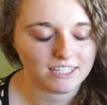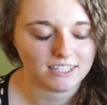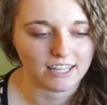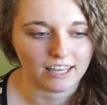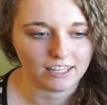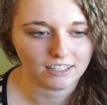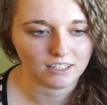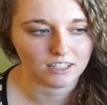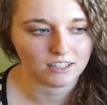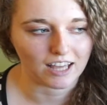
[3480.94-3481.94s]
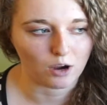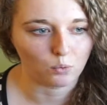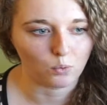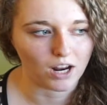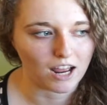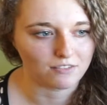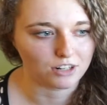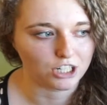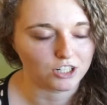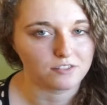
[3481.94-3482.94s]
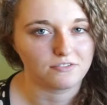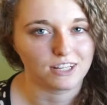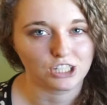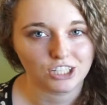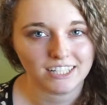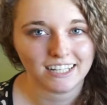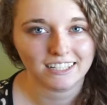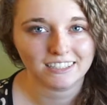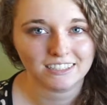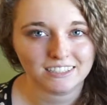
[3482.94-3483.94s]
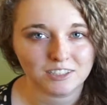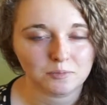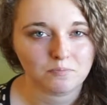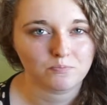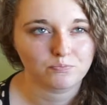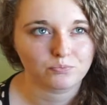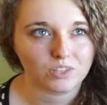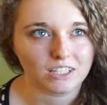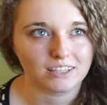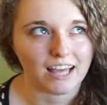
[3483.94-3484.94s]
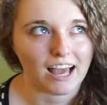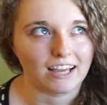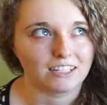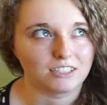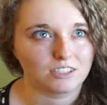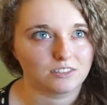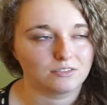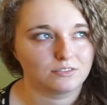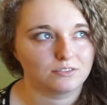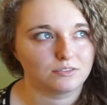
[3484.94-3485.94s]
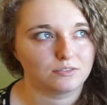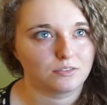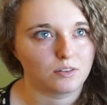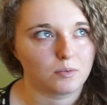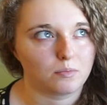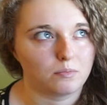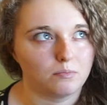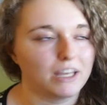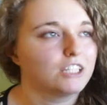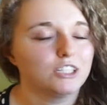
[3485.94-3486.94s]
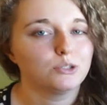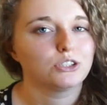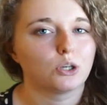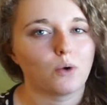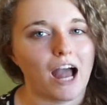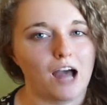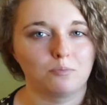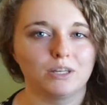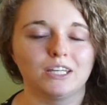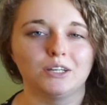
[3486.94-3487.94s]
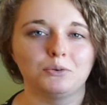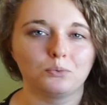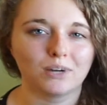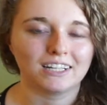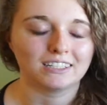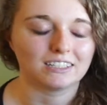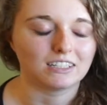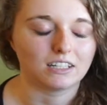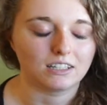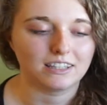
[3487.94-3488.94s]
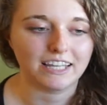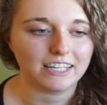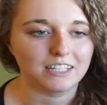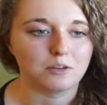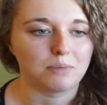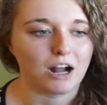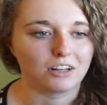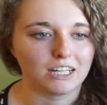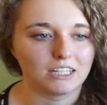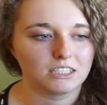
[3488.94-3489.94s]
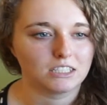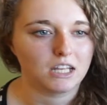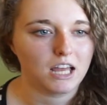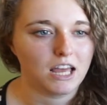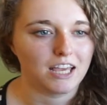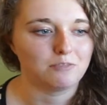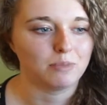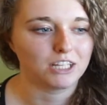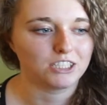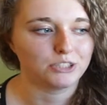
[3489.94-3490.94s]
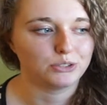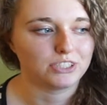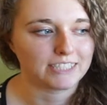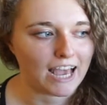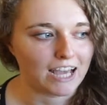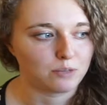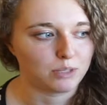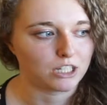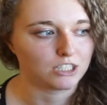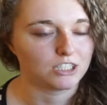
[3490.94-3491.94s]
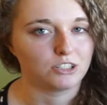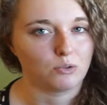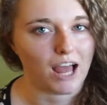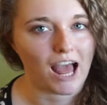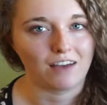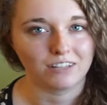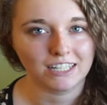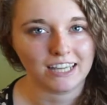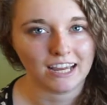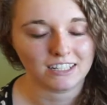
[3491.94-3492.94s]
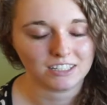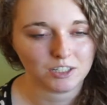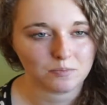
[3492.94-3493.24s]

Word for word: saying that whatever your vision is that makes you so happy when thinking about it and makes you sad because you don't have it yet